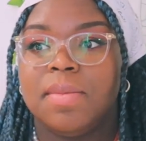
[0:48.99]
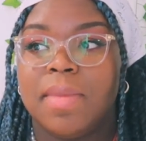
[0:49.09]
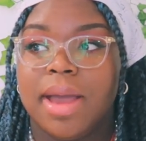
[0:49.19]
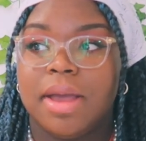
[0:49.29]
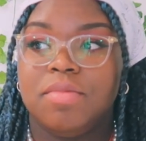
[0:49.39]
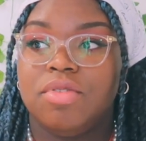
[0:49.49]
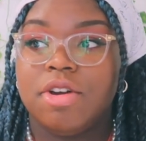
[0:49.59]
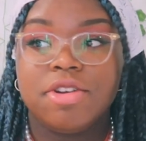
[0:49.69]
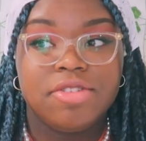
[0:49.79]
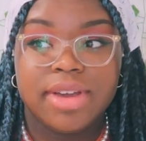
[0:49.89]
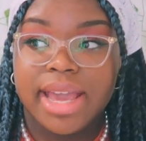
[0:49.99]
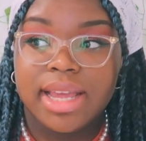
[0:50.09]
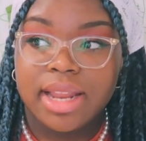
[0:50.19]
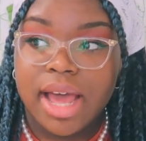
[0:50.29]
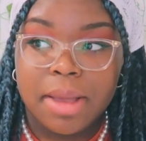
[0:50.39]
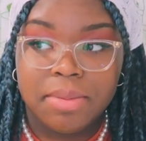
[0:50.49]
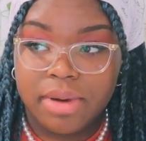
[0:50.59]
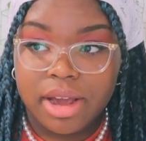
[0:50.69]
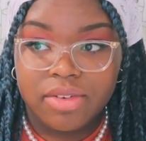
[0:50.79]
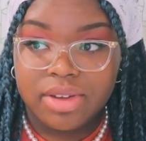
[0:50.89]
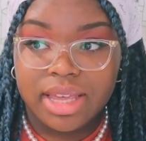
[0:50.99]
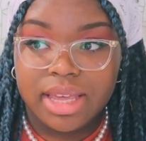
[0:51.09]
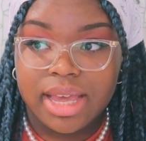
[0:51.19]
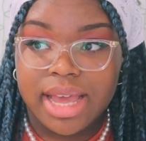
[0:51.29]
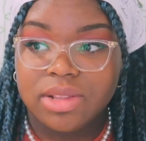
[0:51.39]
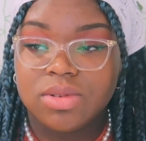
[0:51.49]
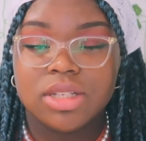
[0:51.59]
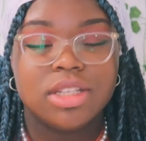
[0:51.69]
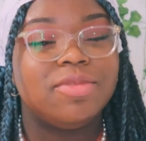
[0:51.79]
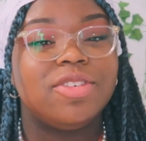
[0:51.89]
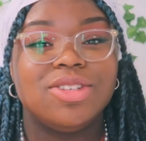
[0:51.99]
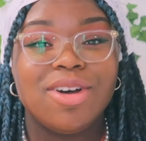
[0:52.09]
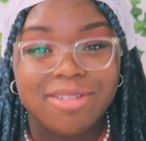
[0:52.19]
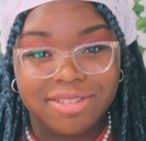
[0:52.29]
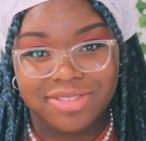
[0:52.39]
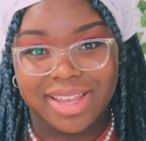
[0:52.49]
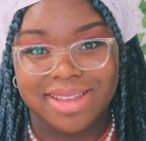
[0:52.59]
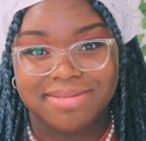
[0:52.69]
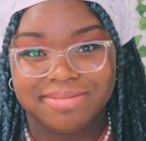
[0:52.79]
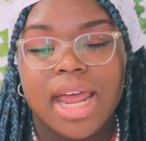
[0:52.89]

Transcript: my Procreate library, and also some photography.